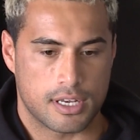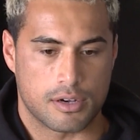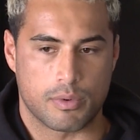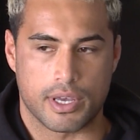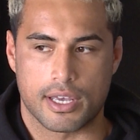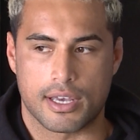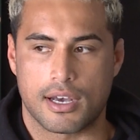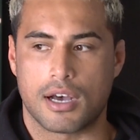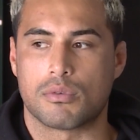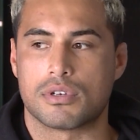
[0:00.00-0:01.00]
where
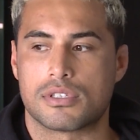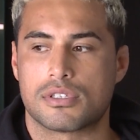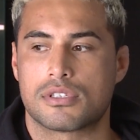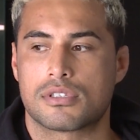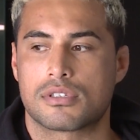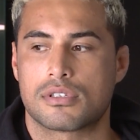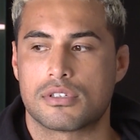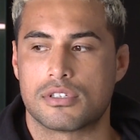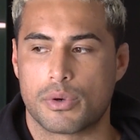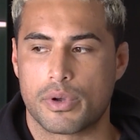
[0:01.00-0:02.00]
I was
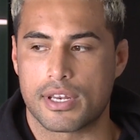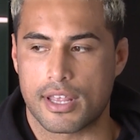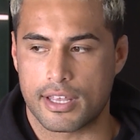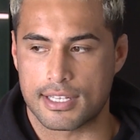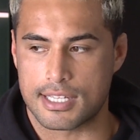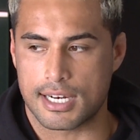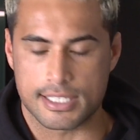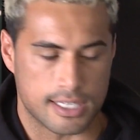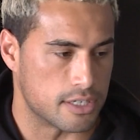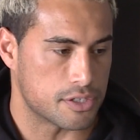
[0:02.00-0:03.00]
doing the things that I
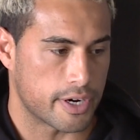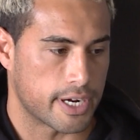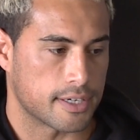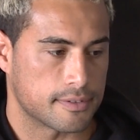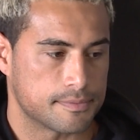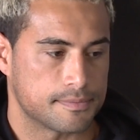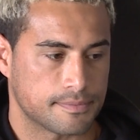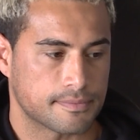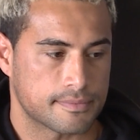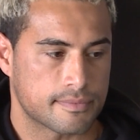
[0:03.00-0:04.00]
did in training.
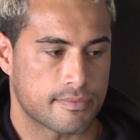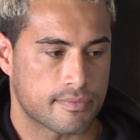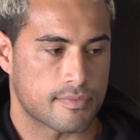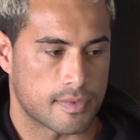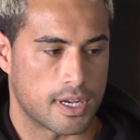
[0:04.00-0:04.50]
Yeah, yeah.